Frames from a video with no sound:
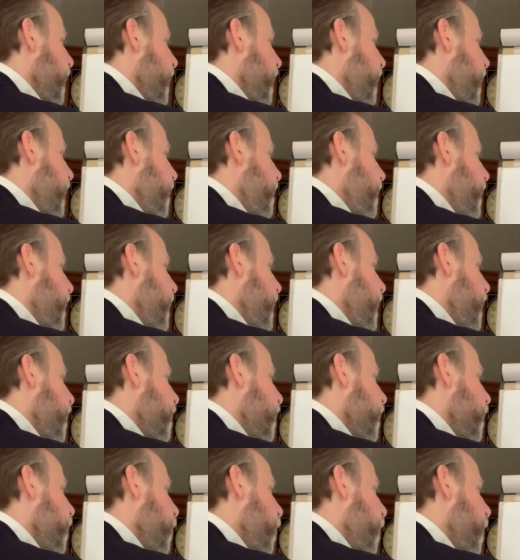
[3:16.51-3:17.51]
given it's
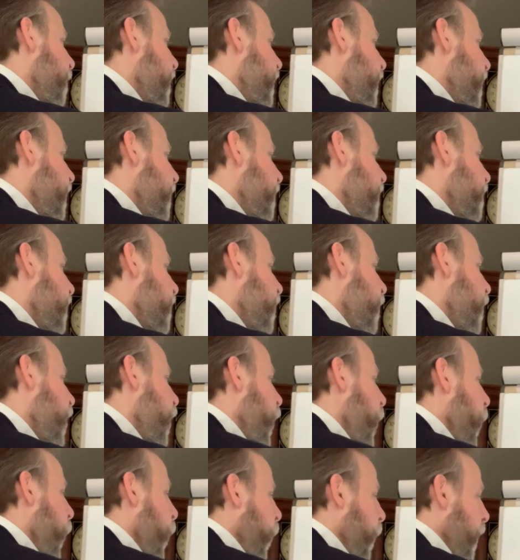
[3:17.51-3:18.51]
a woman,
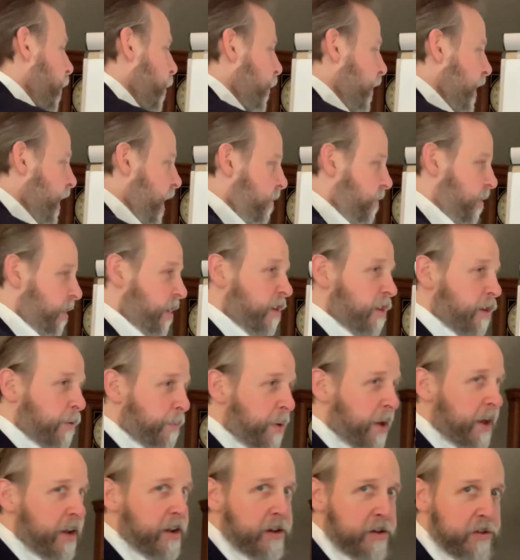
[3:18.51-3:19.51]
we would have
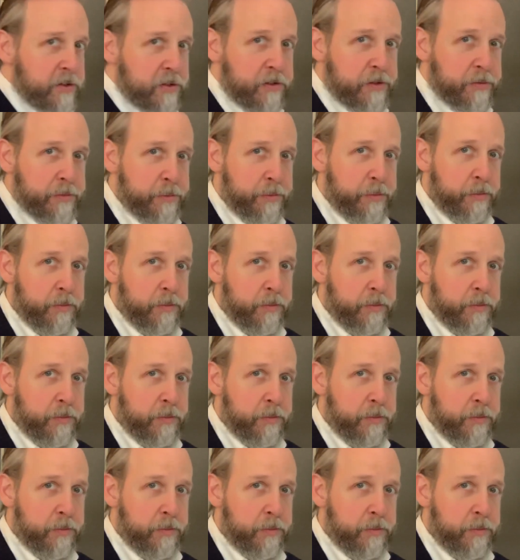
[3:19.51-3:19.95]
independence.